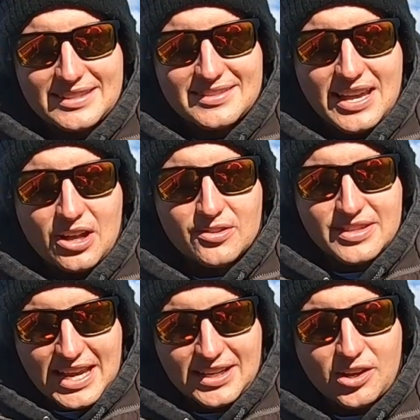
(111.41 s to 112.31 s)

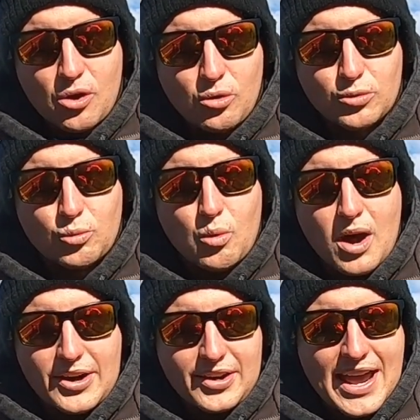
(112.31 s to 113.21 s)
excels in cold
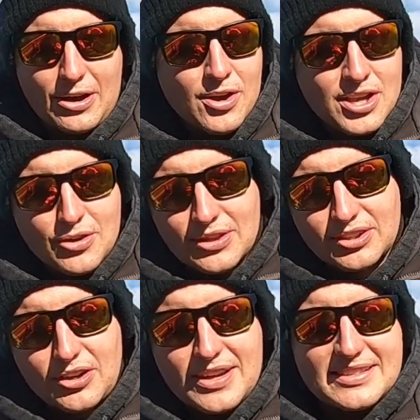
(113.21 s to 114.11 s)
water. Now, you
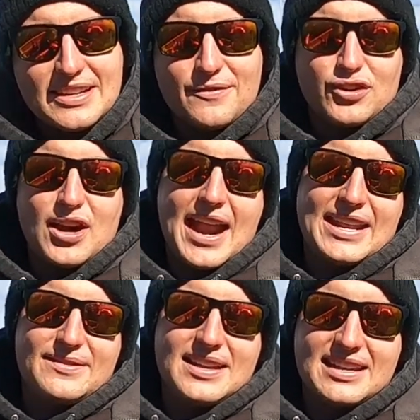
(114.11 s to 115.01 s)
can throw this in a
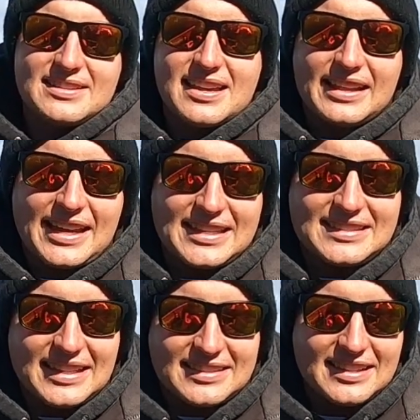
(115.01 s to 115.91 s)
variety of sizes. I like
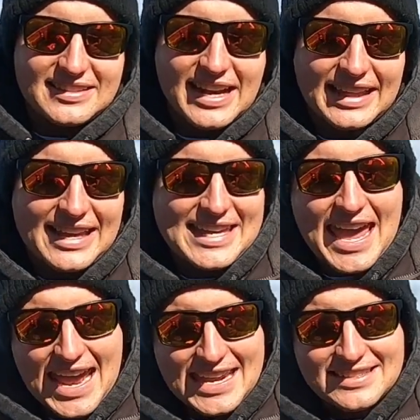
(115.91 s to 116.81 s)
6s and I
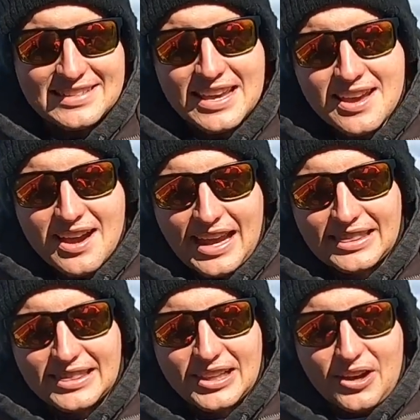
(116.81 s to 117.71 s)
like 8s.
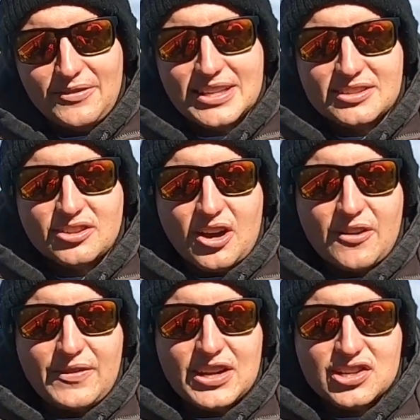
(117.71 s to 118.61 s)
I love this
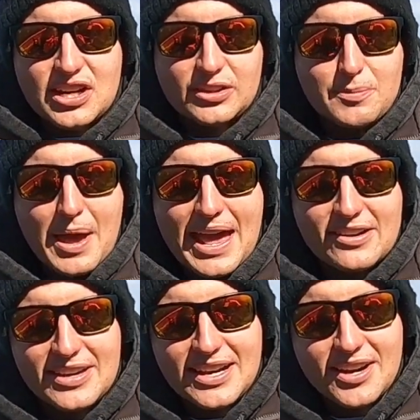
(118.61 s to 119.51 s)
crawfish color
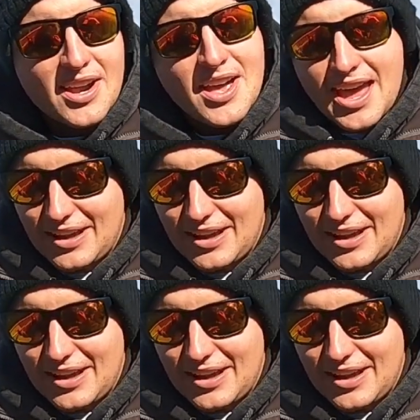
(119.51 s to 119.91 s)
pattern here.